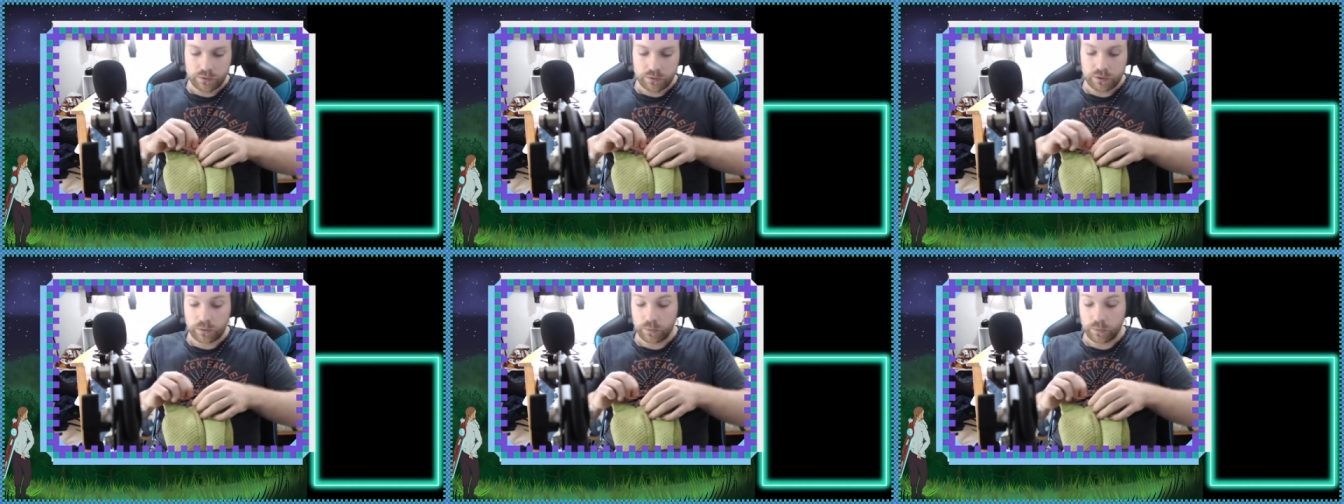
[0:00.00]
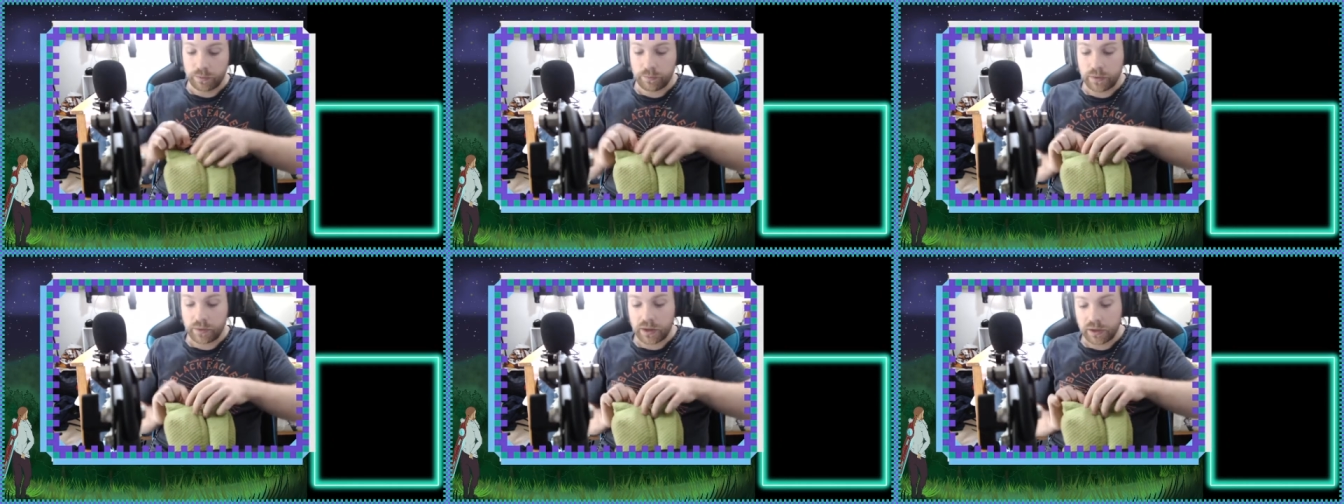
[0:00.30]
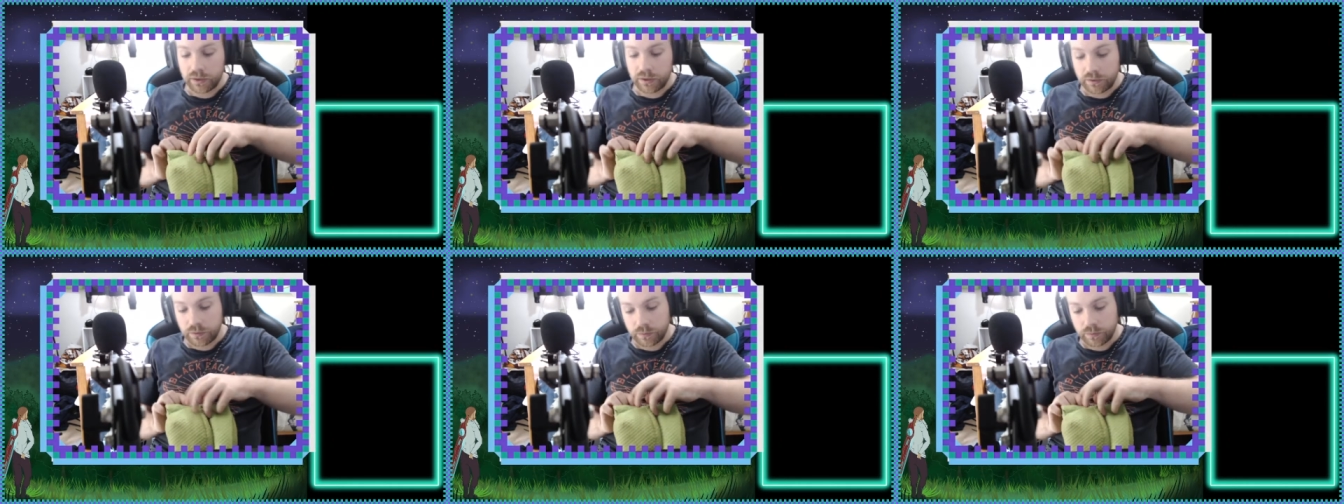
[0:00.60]
that we
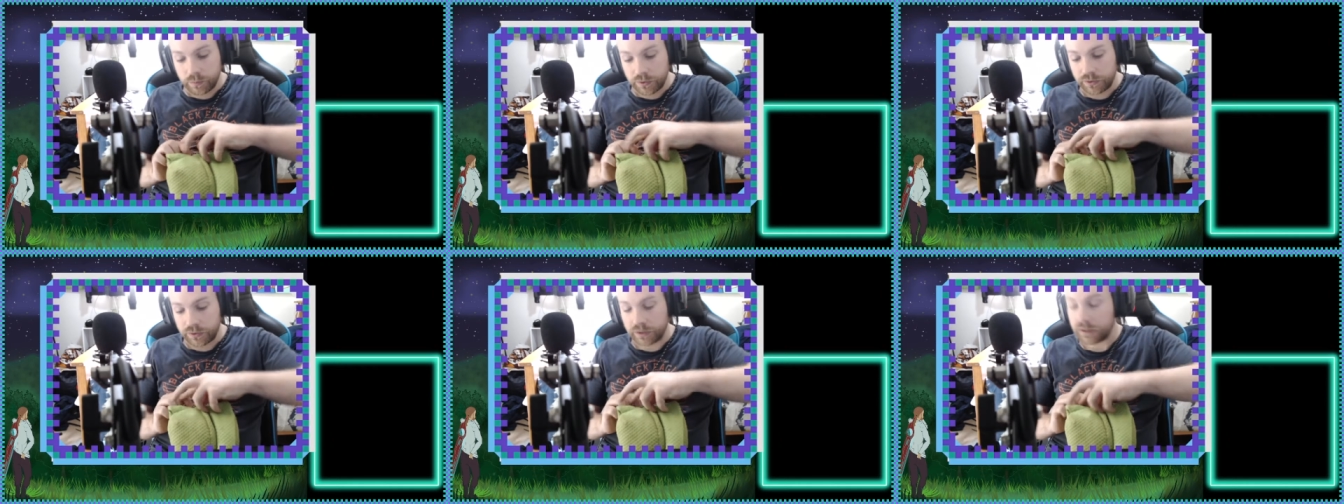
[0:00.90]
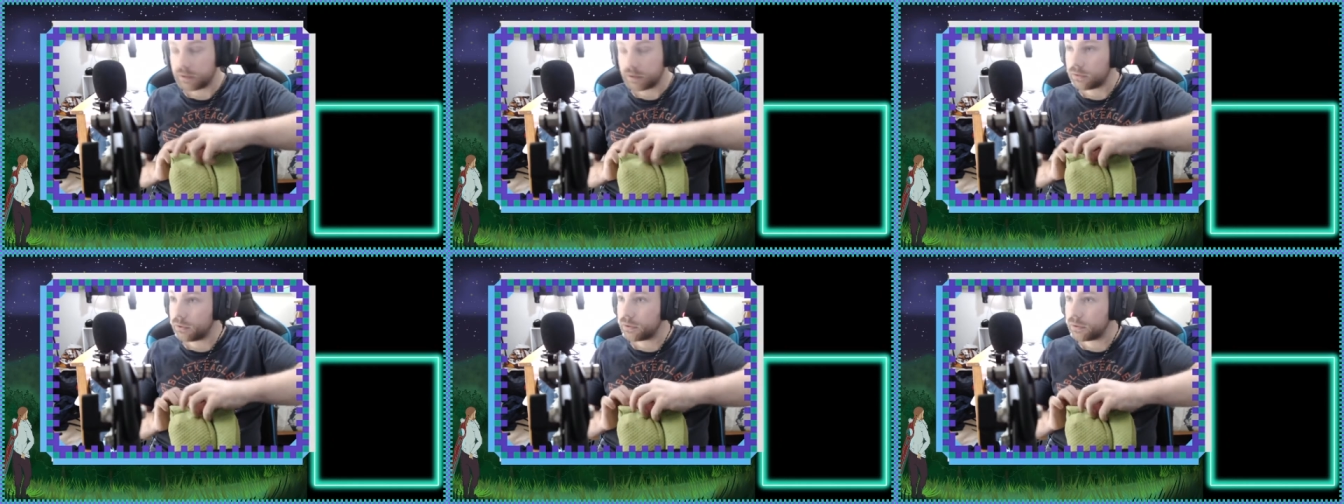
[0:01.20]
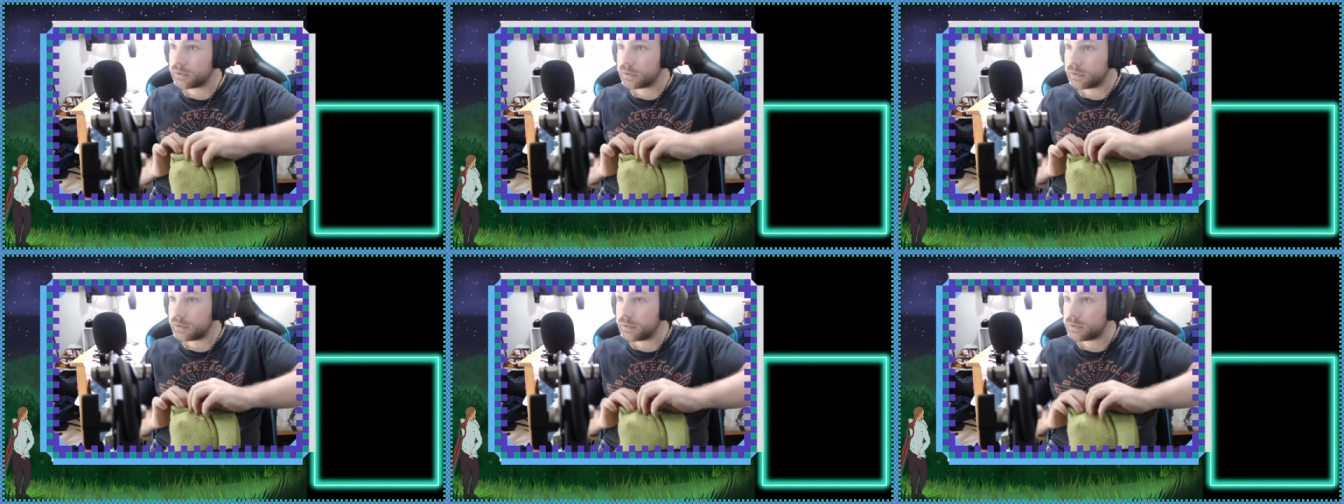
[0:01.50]
made, but that
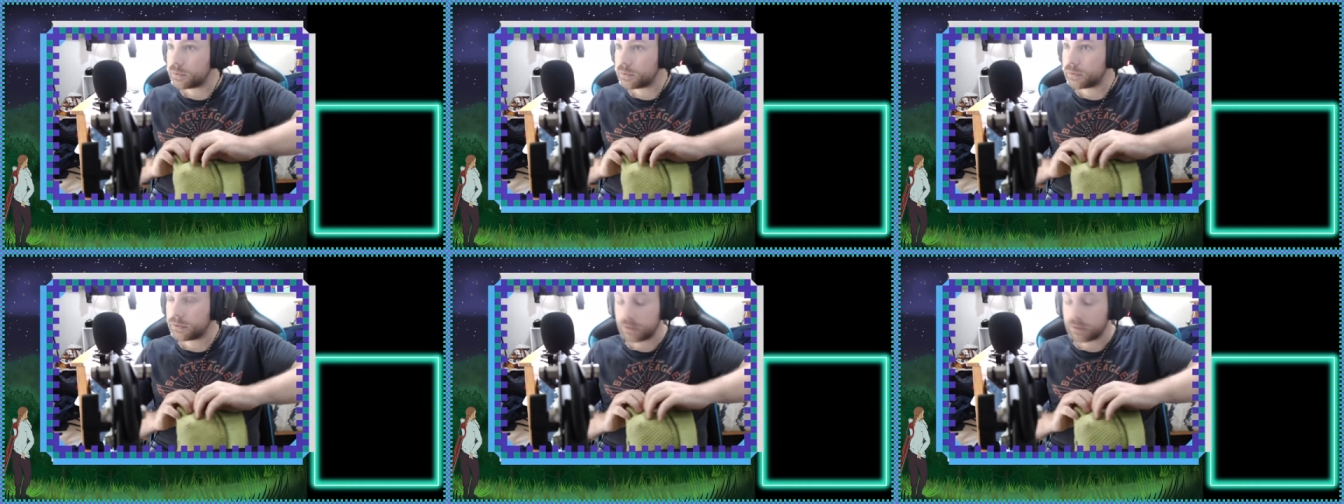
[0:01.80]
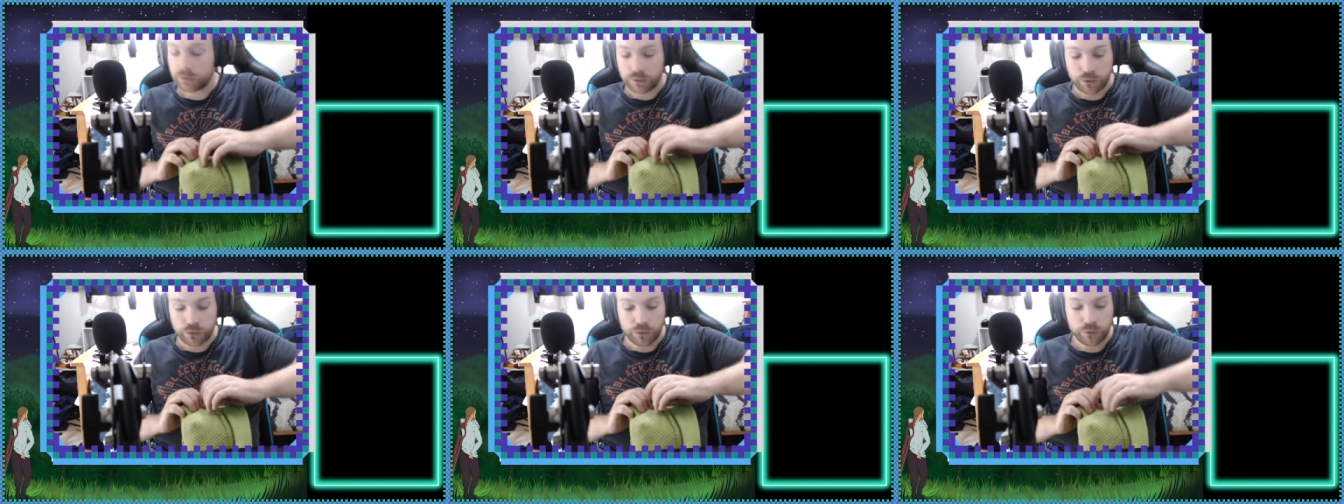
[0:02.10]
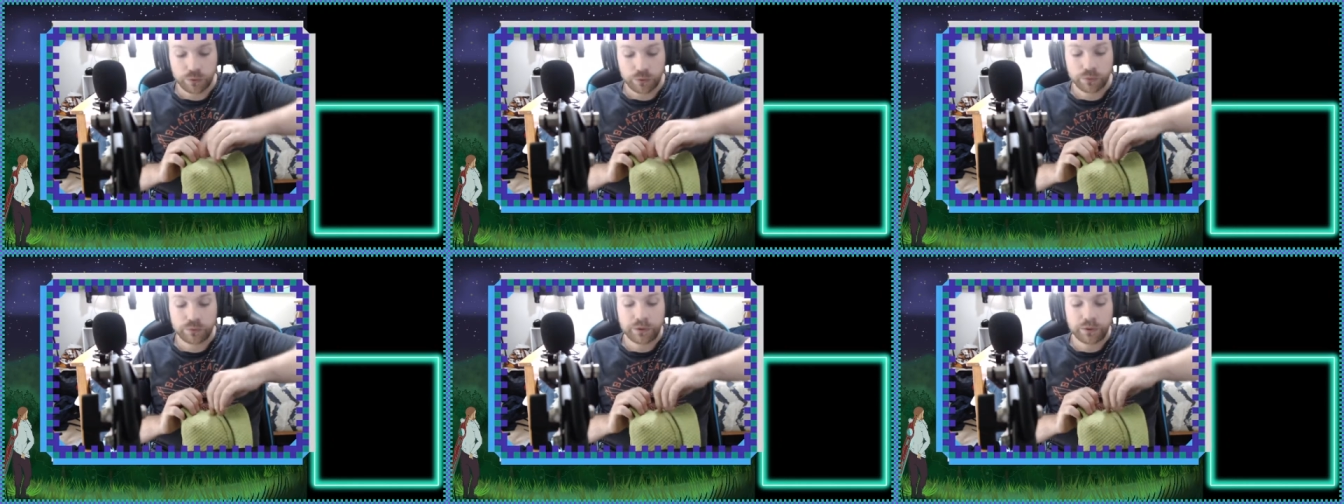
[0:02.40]
knot is with the
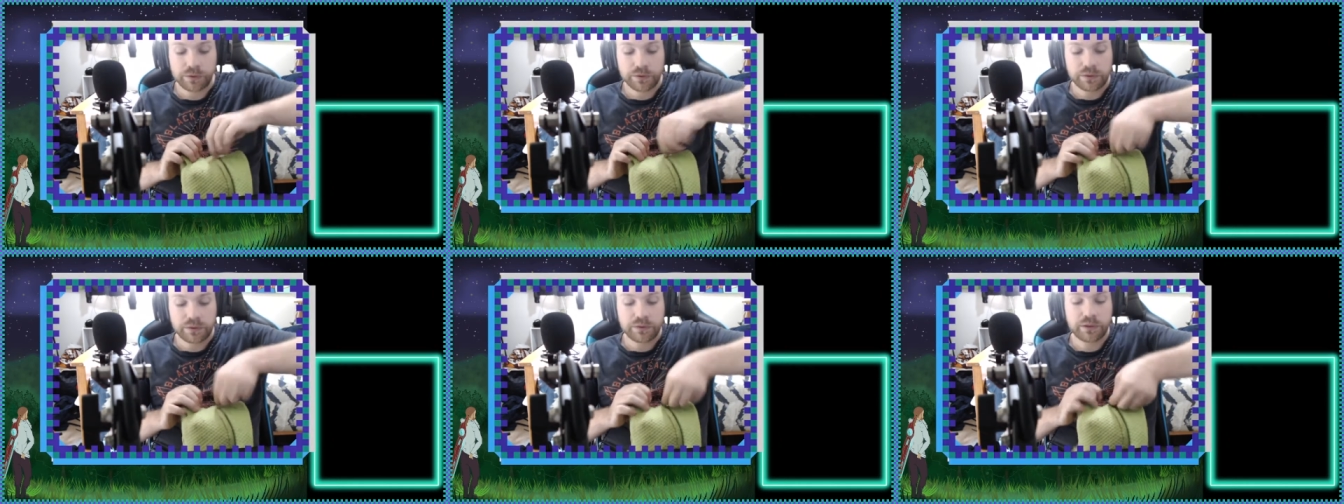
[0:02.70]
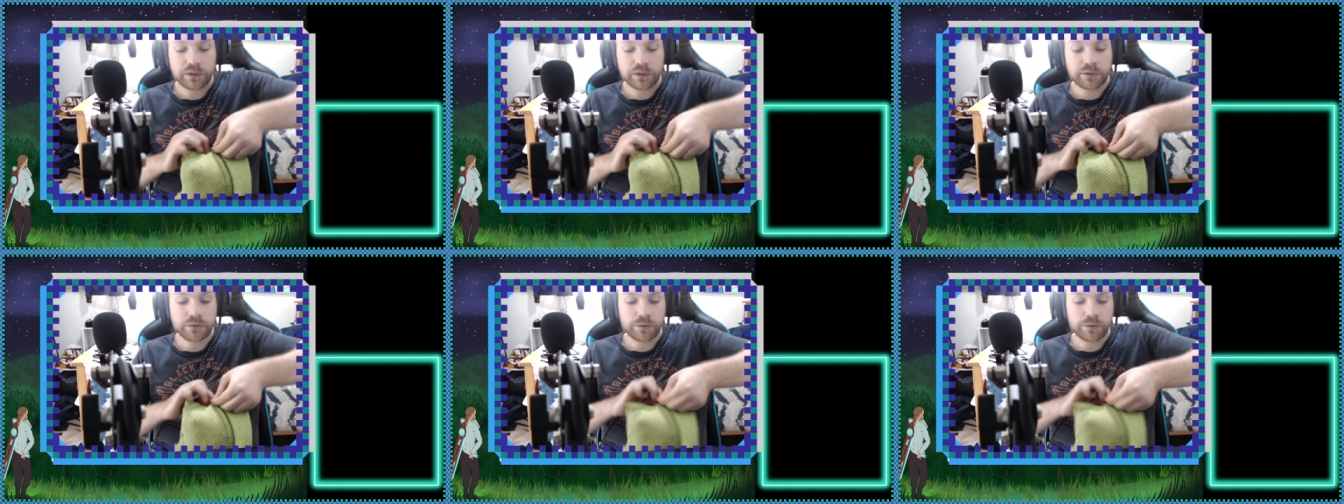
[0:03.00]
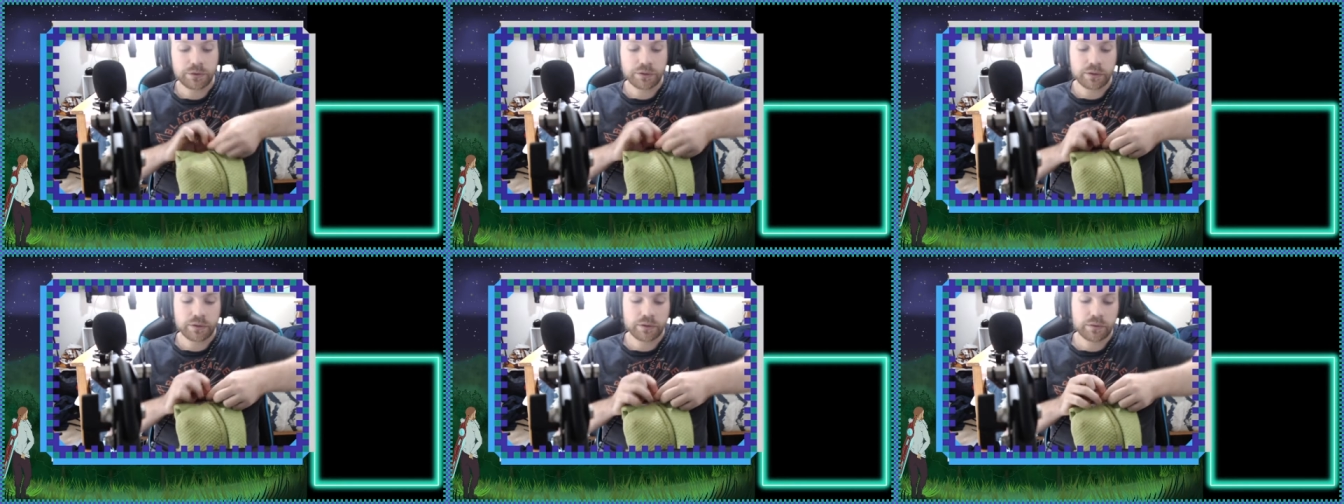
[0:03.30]
two threads next to
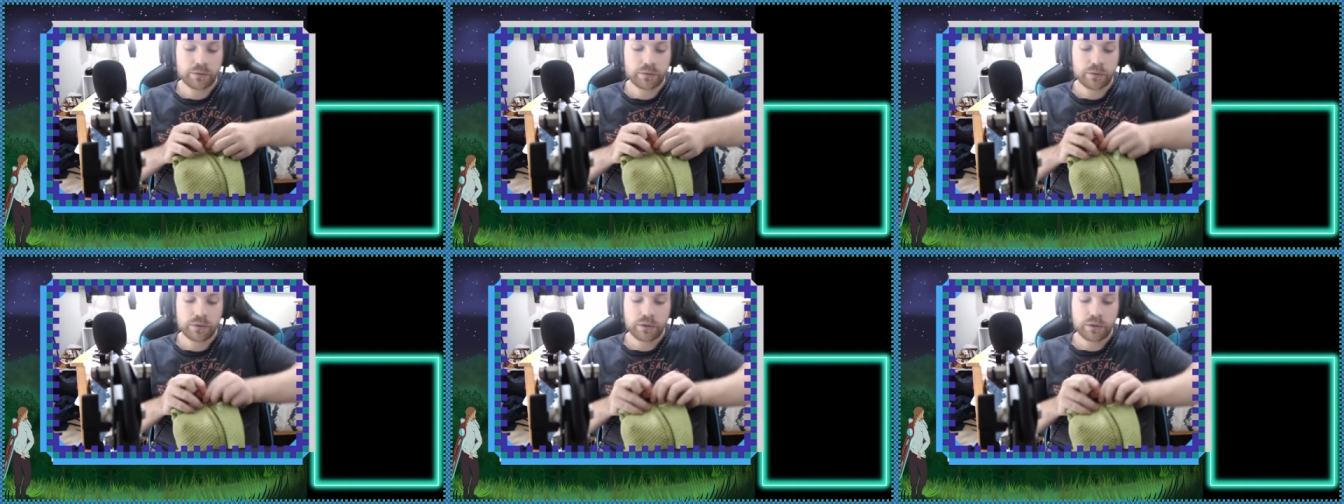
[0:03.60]
each other